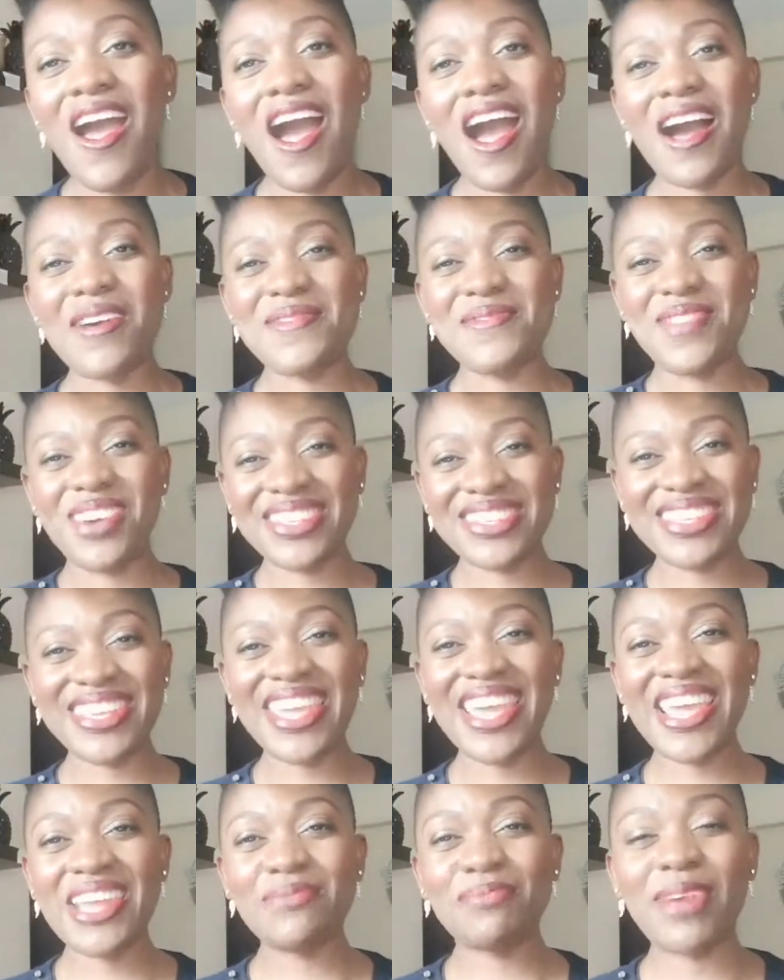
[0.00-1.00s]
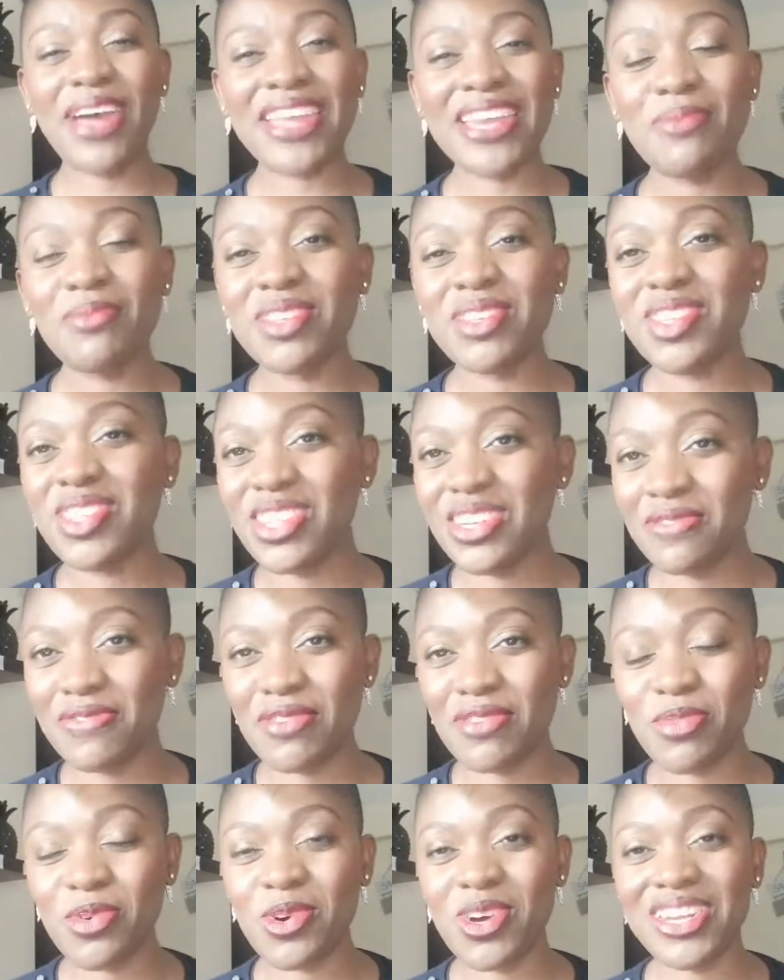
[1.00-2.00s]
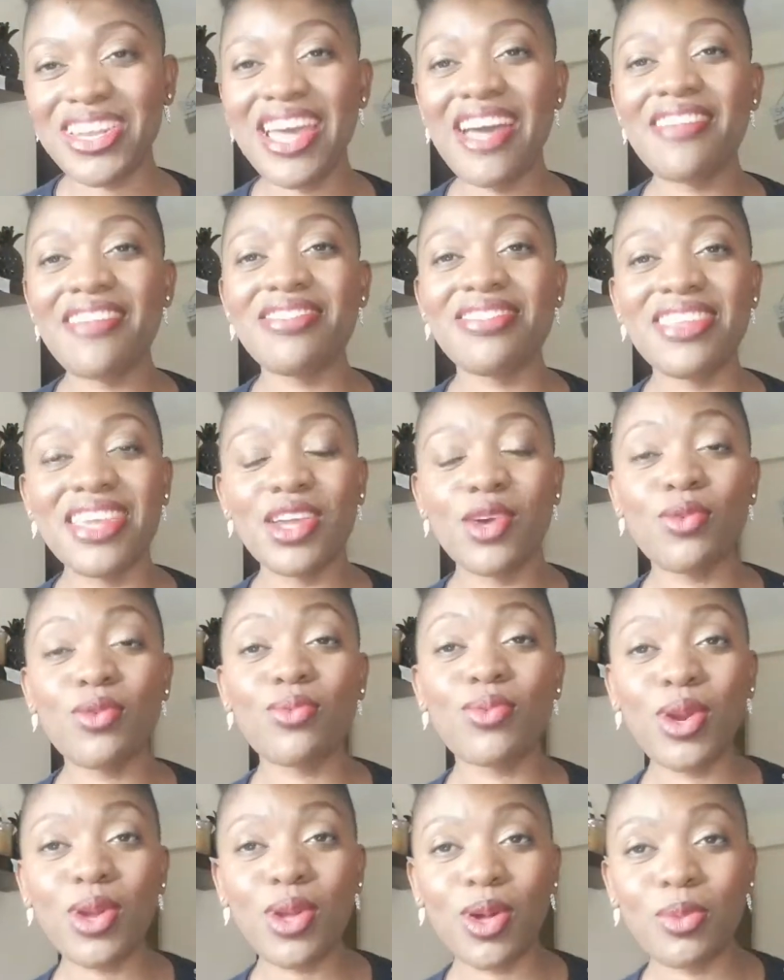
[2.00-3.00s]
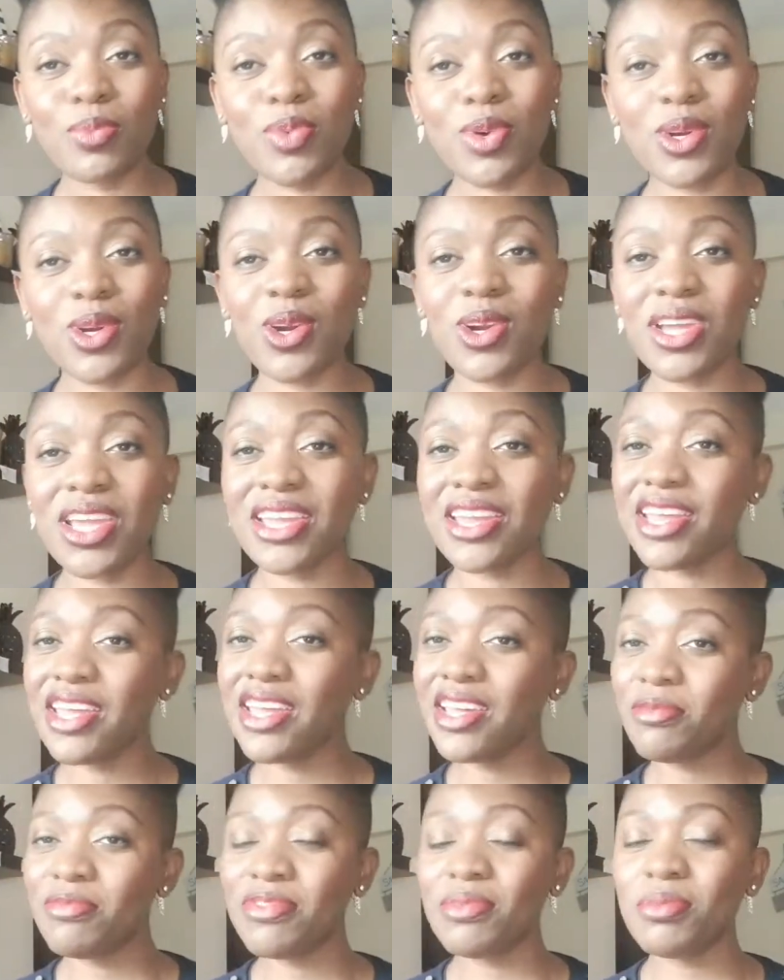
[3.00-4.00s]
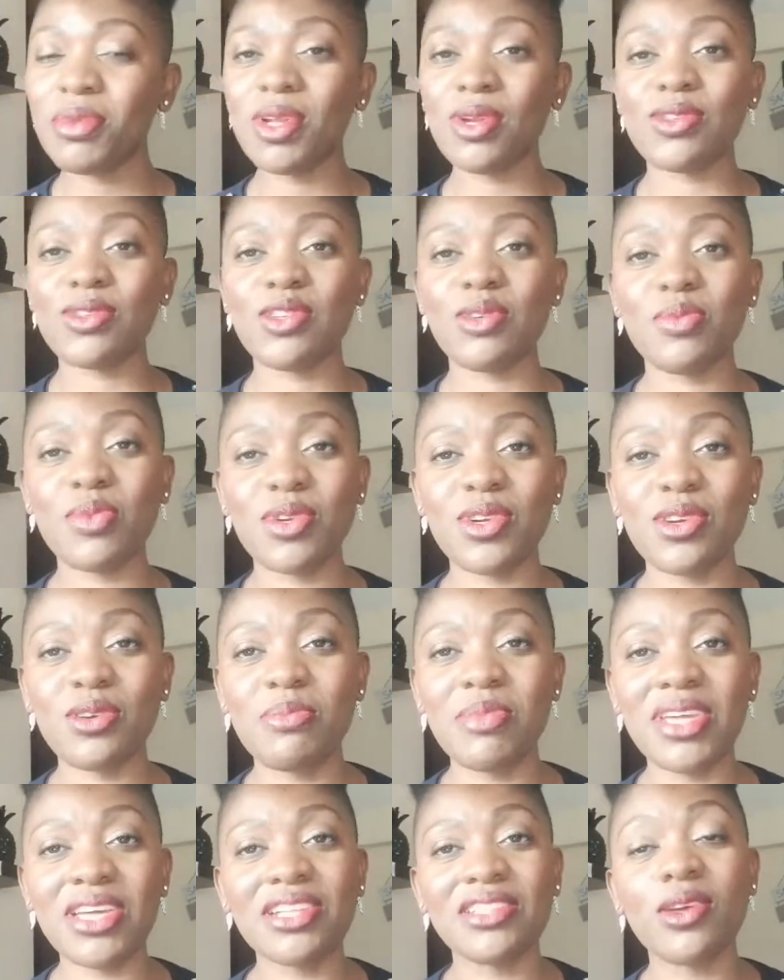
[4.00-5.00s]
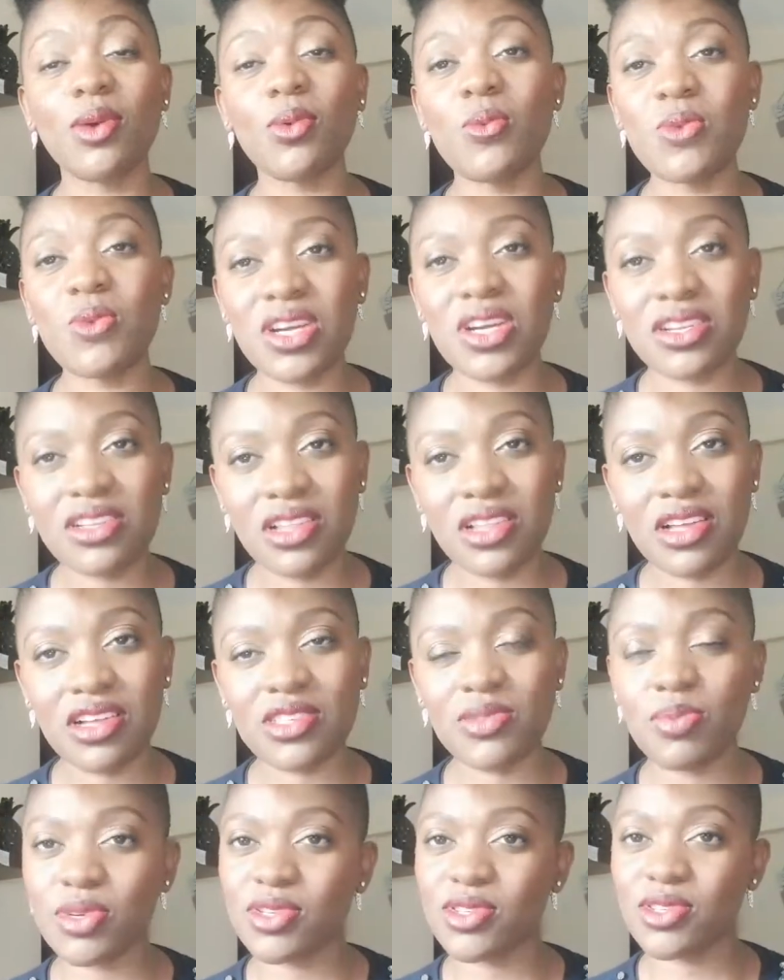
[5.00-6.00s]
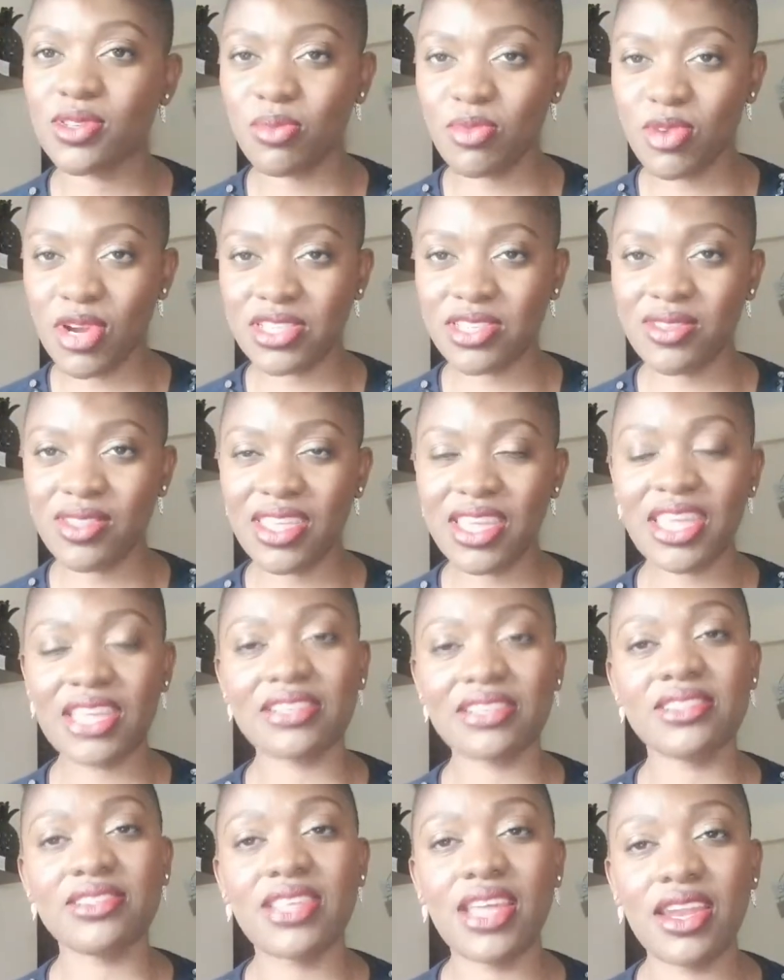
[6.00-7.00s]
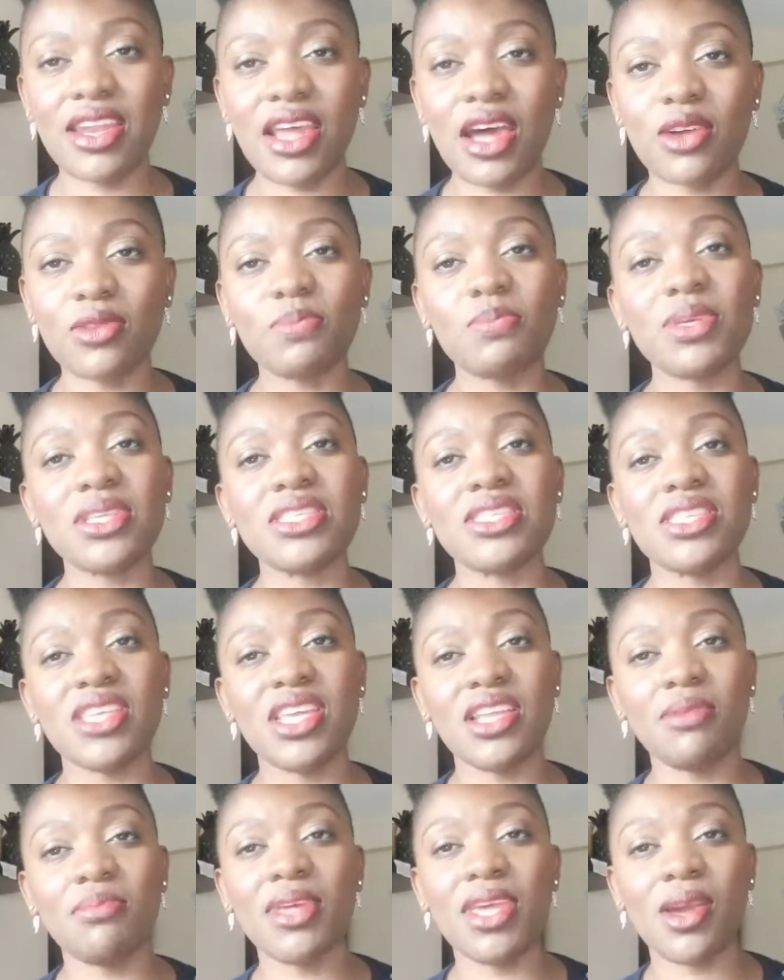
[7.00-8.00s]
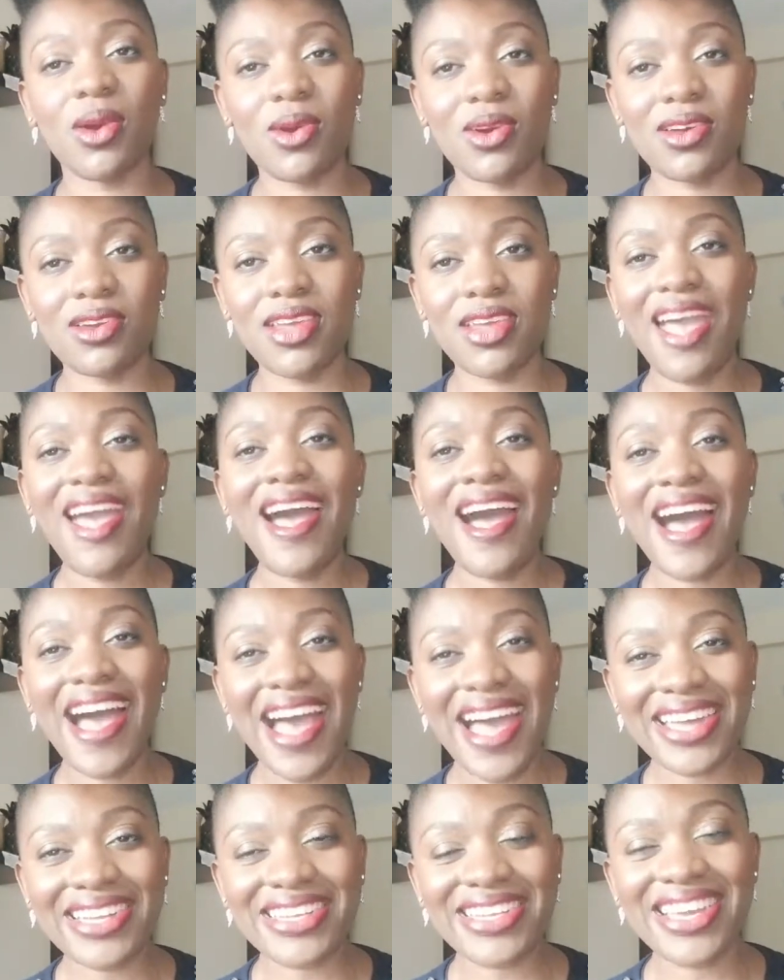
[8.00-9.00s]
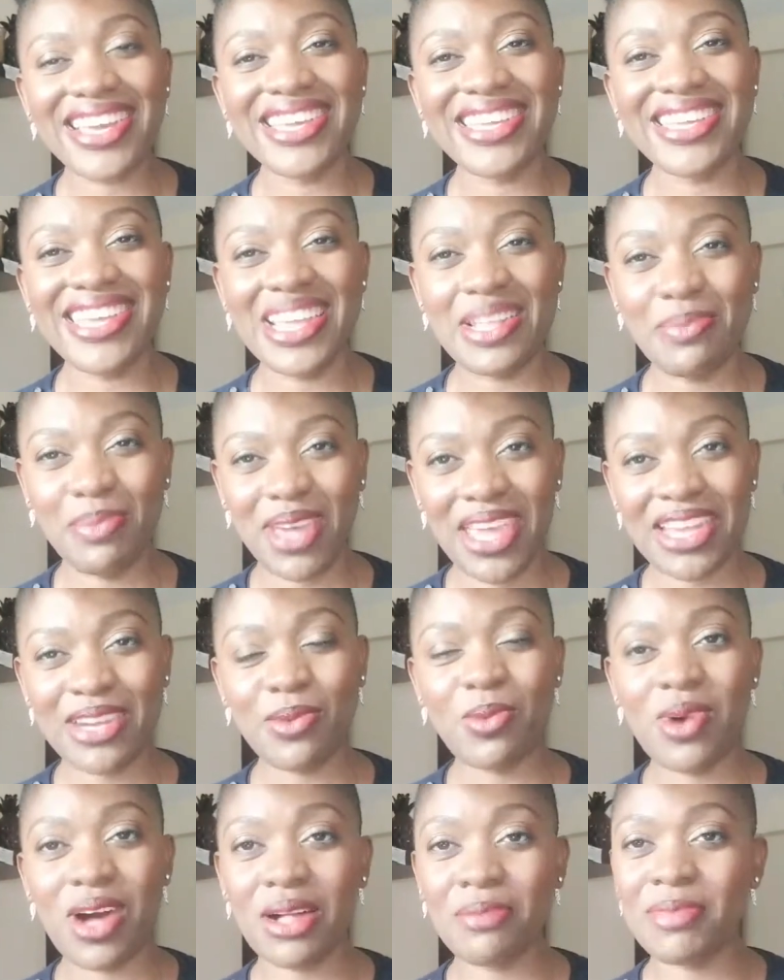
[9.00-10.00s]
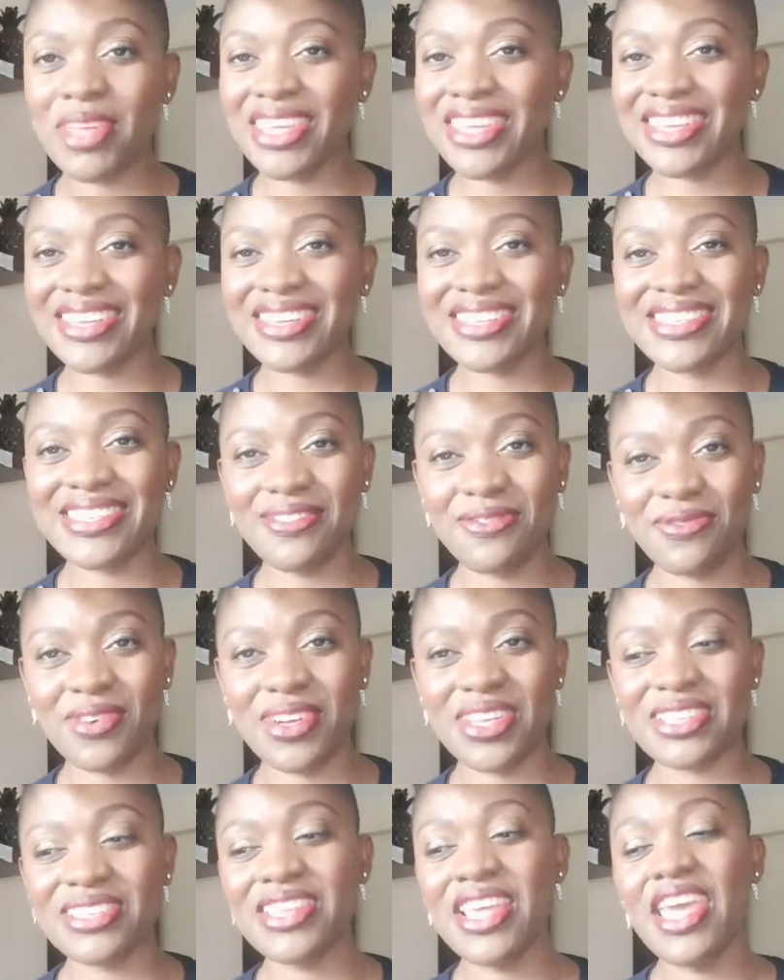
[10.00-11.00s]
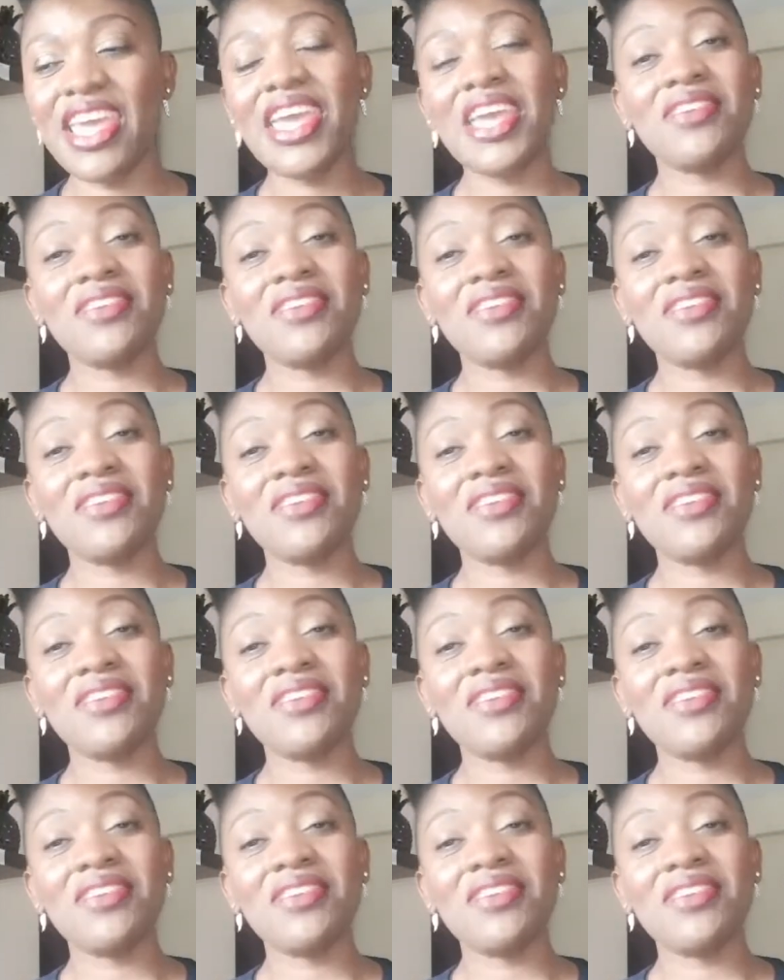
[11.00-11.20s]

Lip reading: Once again, my name is Genevieve Moana, the Royalpreneur, and I help men entrepreneurs build world-class personal brands so they can stand out, be seen, be heard, and get paid while making a difference.